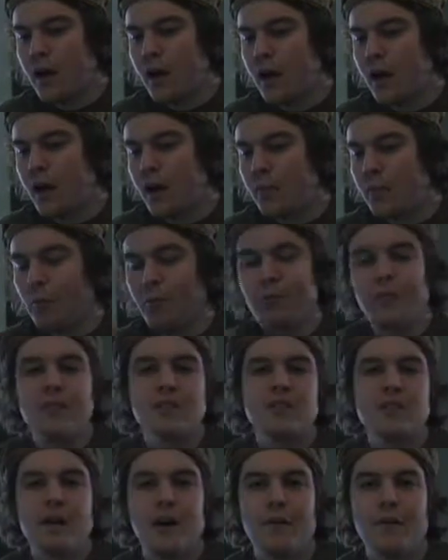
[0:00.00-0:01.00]
Well,
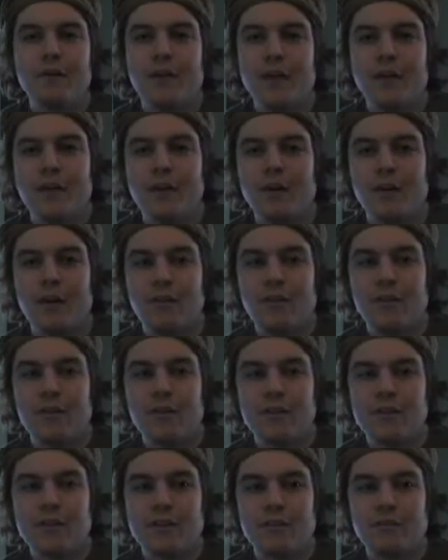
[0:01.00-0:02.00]
first off, Gandalf
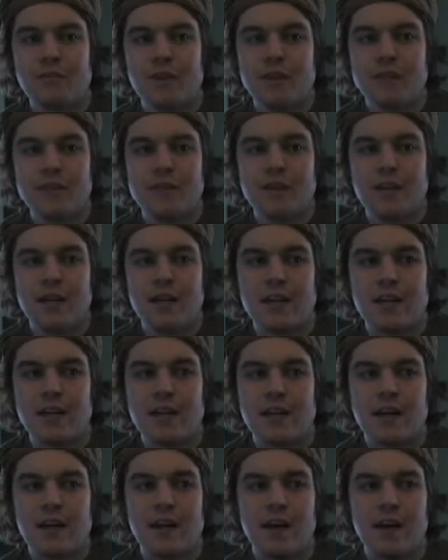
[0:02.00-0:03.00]
is
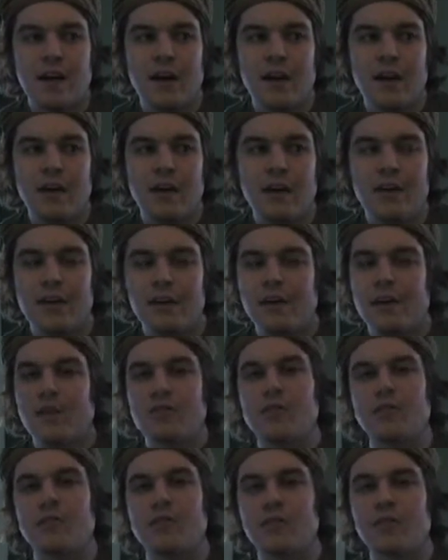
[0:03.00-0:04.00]
investigating. He
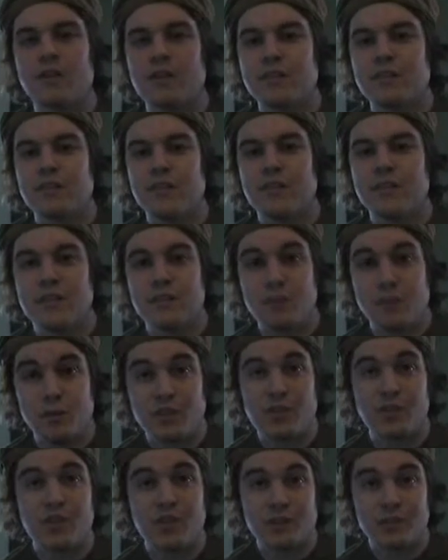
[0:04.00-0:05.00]
goes and investigates the
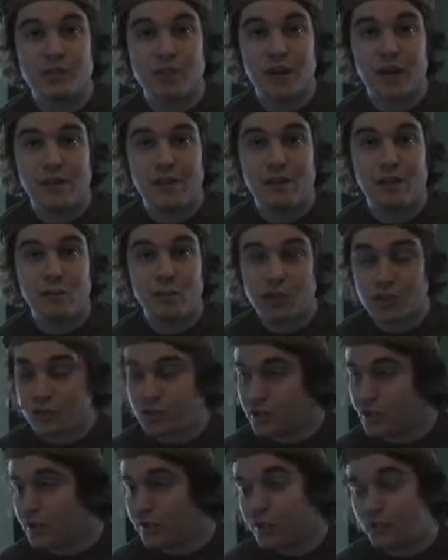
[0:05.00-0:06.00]
Witch King's grave, which
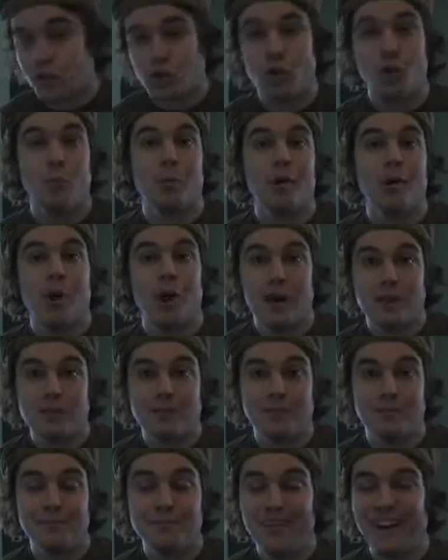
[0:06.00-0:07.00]
is super
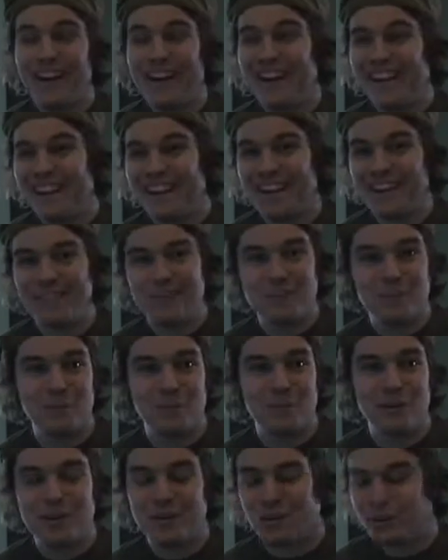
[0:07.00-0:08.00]
awesome. That was
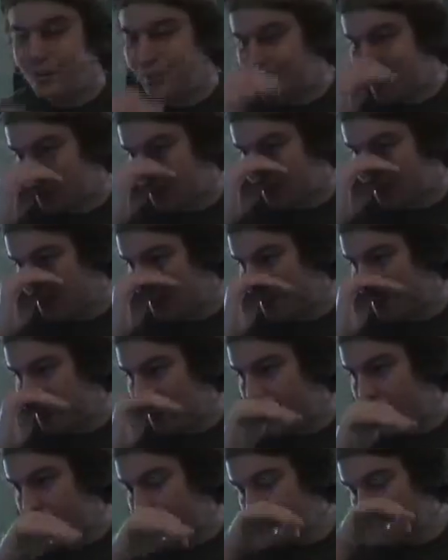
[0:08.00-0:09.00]
pretty cool to see
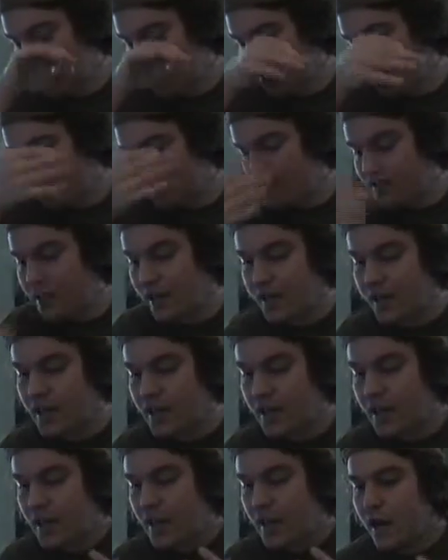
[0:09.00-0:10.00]
his gravesite.
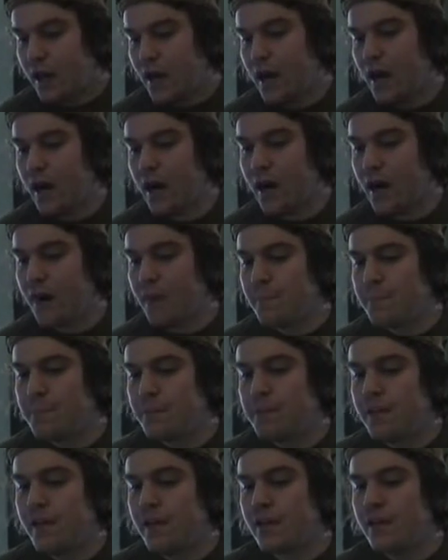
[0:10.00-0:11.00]

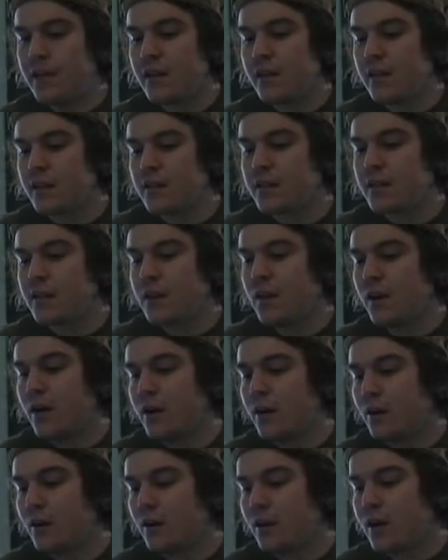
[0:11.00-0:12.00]

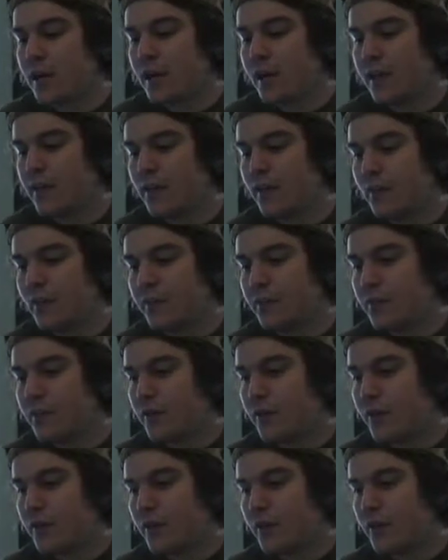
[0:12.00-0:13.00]
So Gandalf
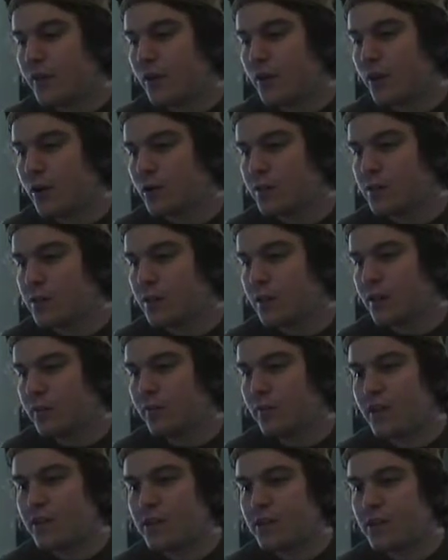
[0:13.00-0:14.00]
goes and
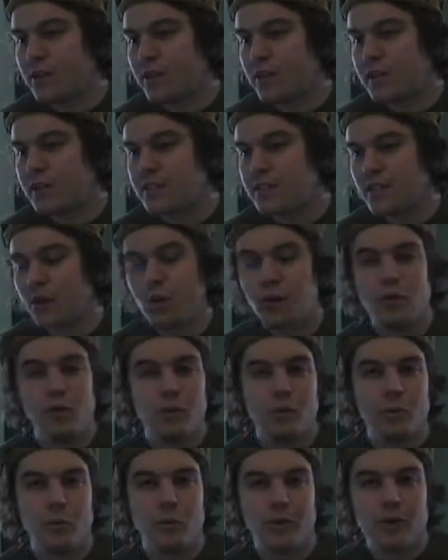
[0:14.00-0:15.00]
investigates Dol
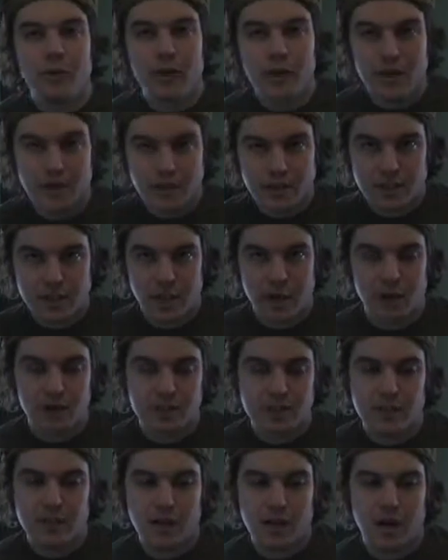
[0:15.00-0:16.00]
Guldur, and he
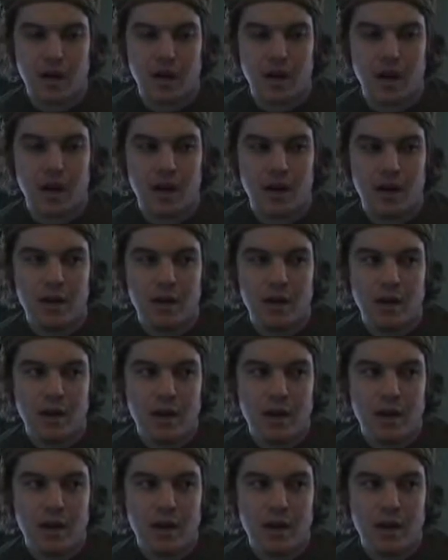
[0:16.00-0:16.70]
tells Radagast